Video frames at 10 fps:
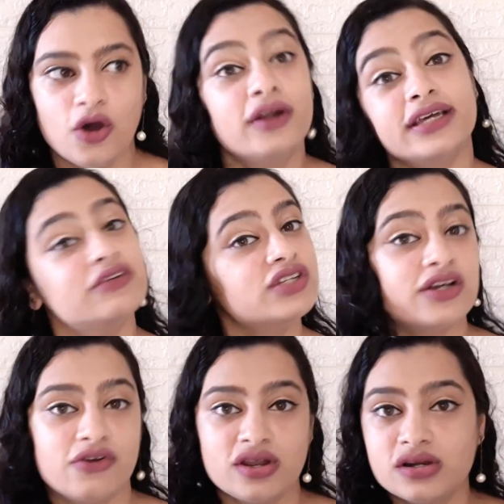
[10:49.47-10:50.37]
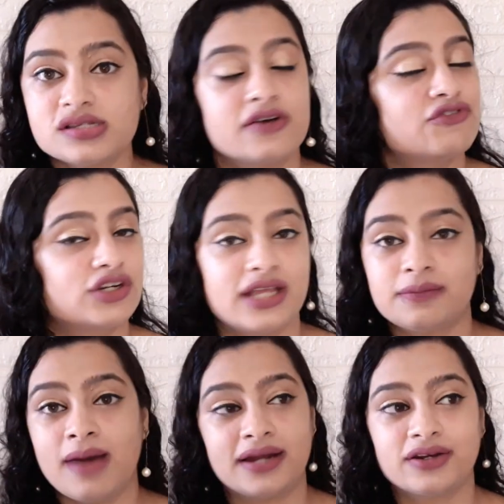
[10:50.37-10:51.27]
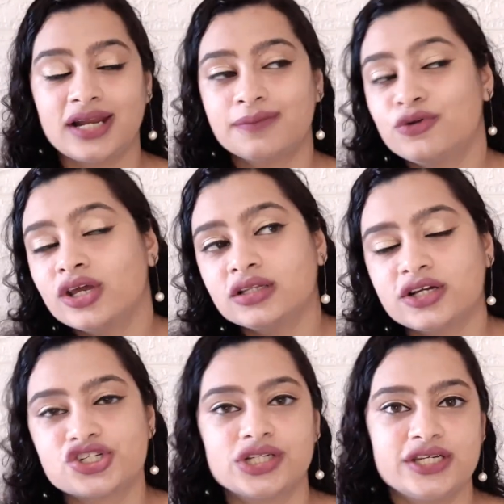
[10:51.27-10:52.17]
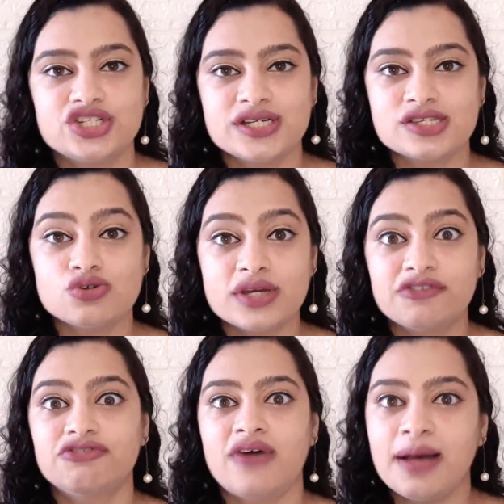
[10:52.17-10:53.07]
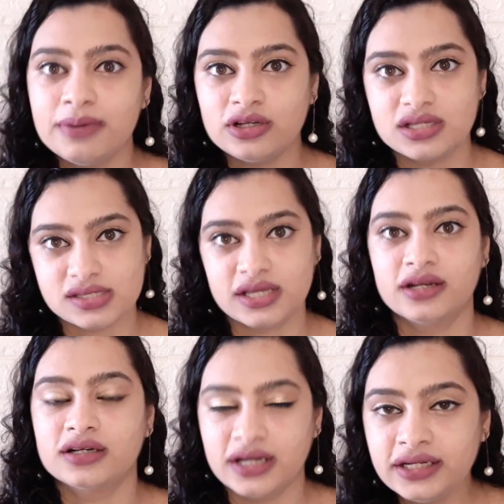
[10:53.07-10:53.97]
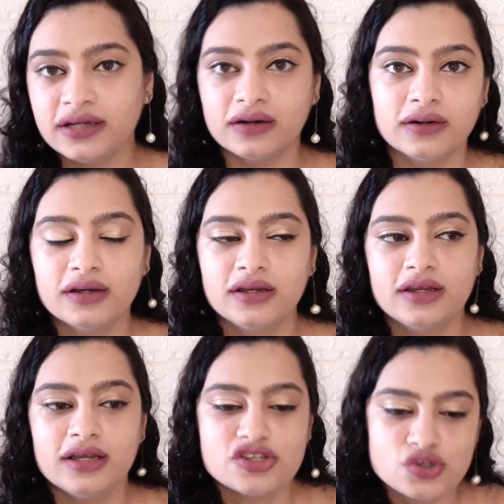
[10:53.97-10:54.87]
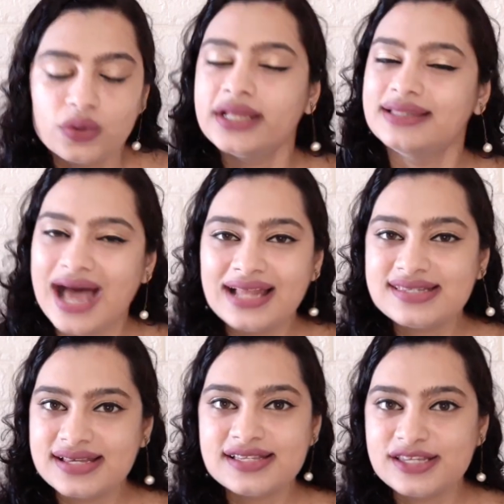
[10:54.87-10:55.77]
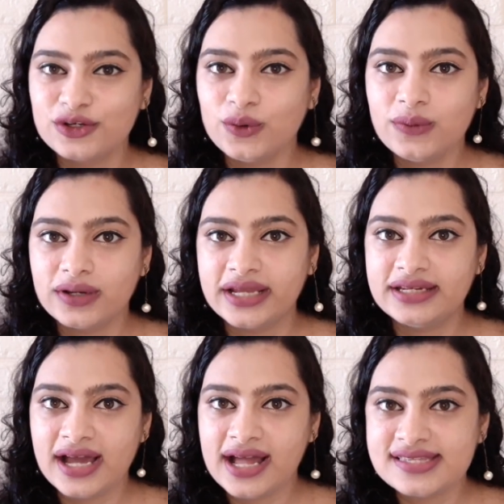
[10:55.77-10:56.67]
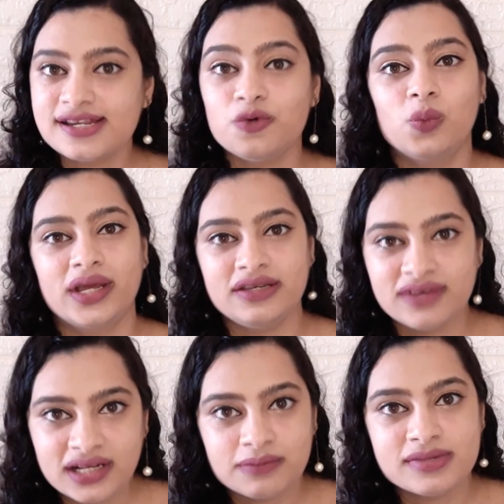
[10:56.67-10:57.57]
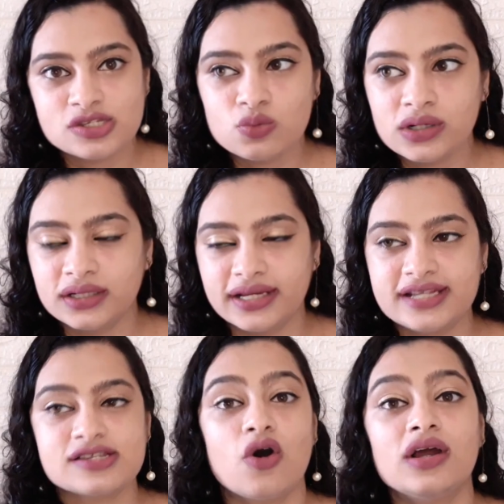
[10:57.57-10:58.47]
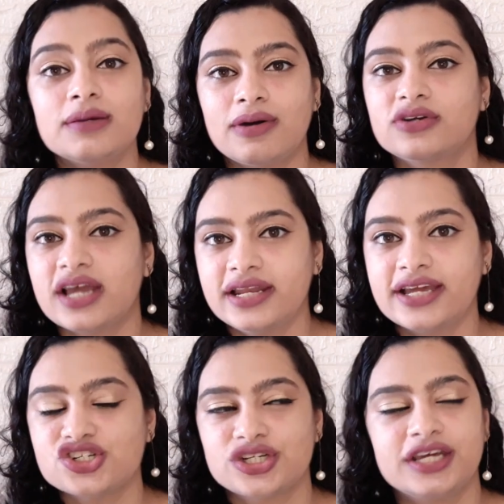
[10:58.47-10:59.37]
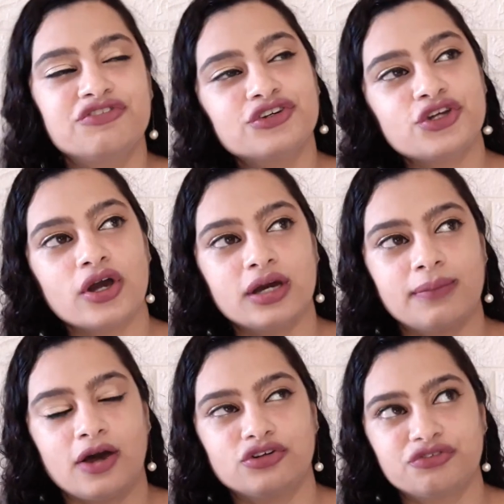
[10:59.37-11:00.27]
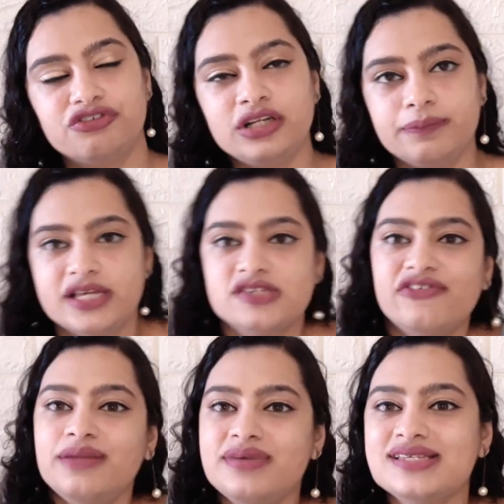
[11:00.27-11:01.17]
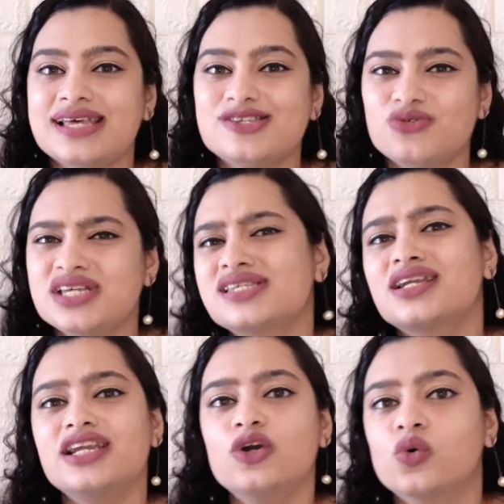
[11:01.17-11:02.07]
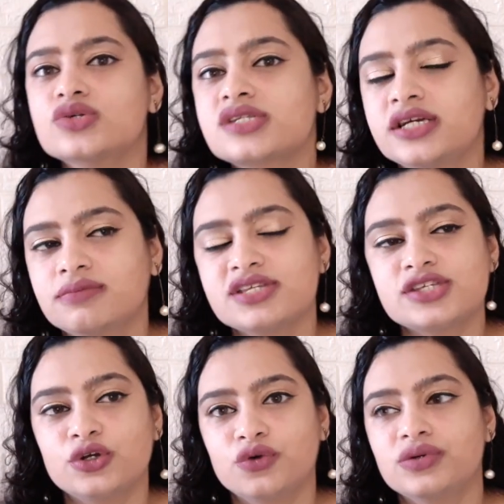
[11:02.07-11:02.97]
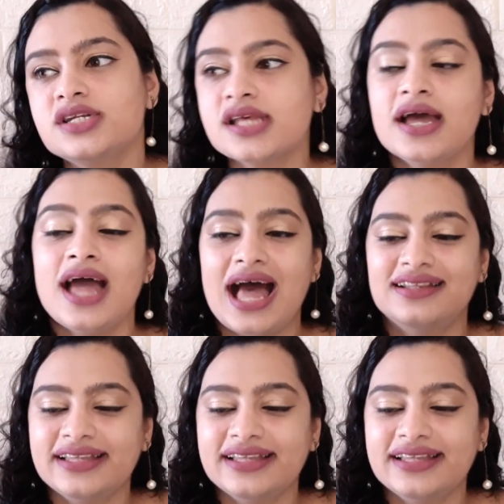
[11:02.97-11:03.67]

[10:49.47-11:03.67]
or even the runners up for that matter, like Priyadarshini. She is doing fabulous in her career. So in that sense, India has done very well at Miss World. It's all about connection. If you talk about Philippines has recently hosted Miss Universe, and